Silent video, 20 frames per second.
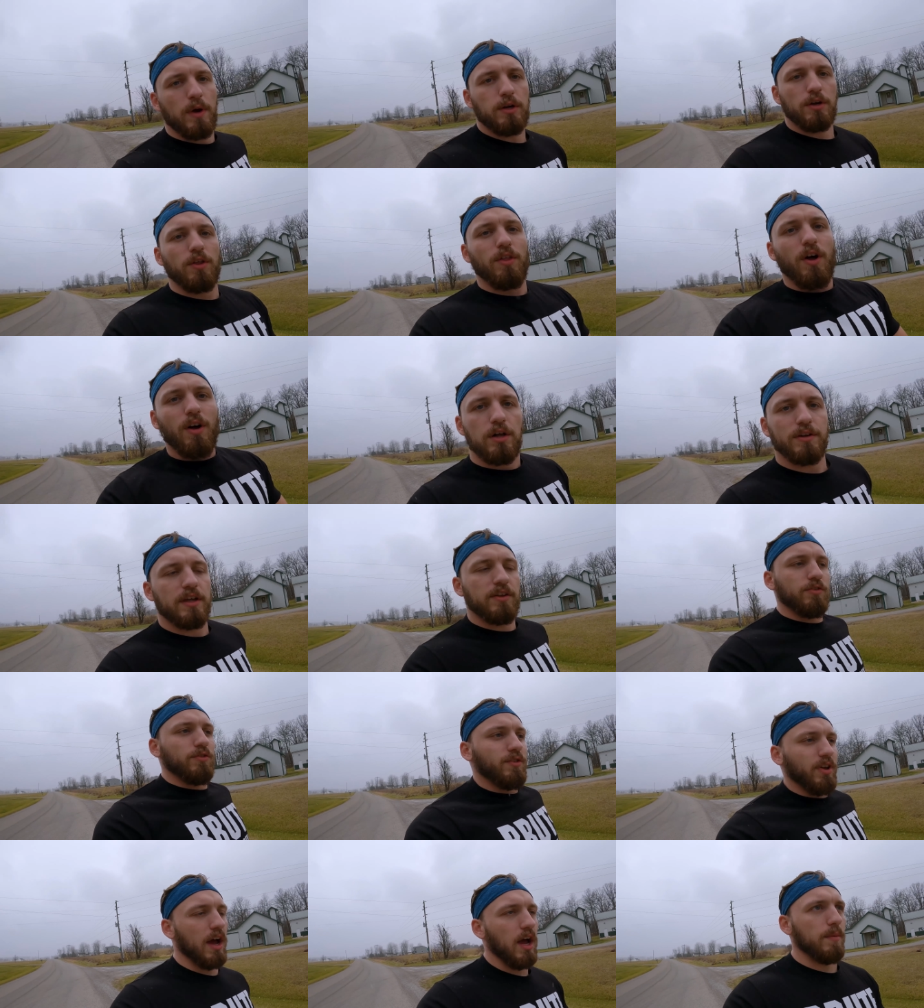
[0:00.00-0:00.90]
So I know the
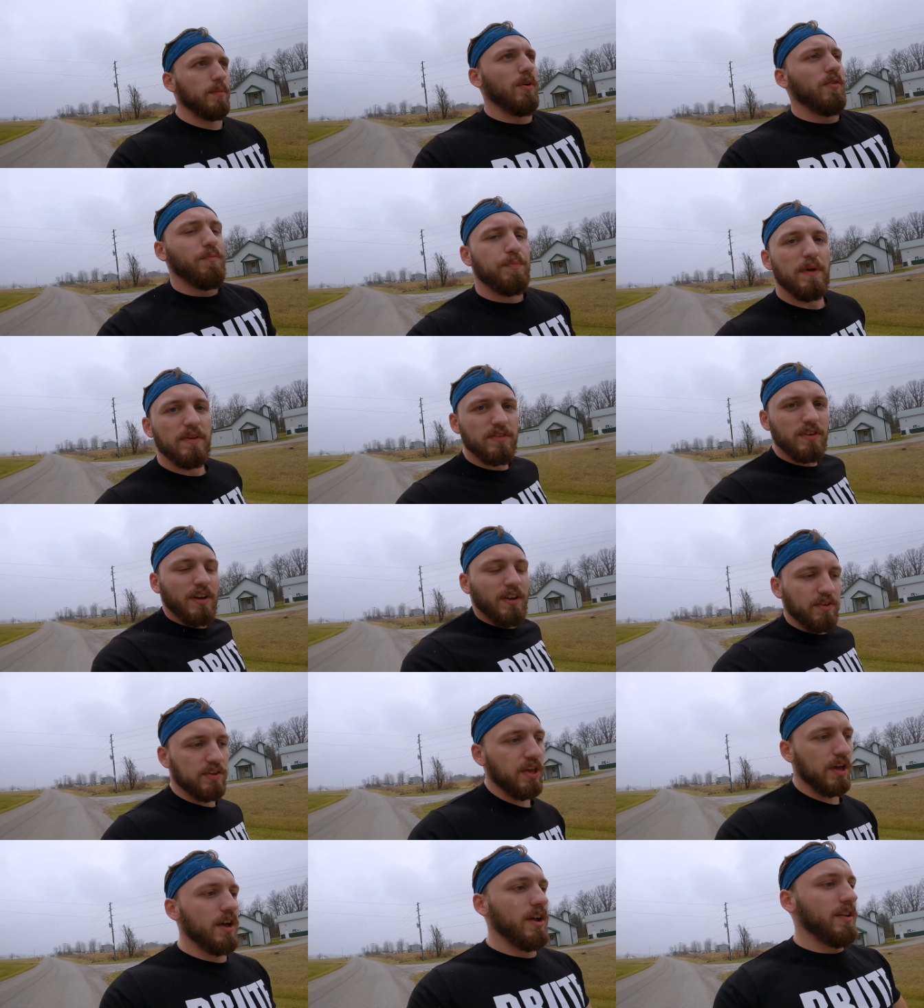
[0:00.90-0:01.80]
holidays are a time of
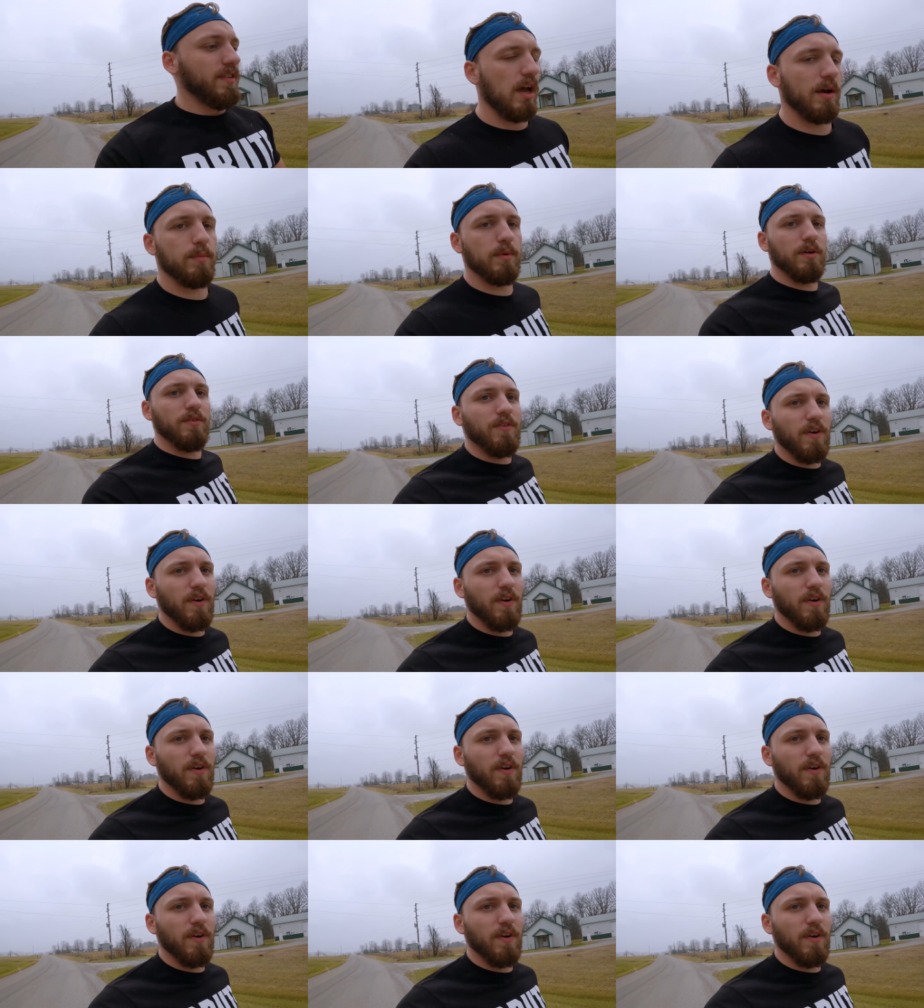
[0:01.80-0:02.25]
busyness, time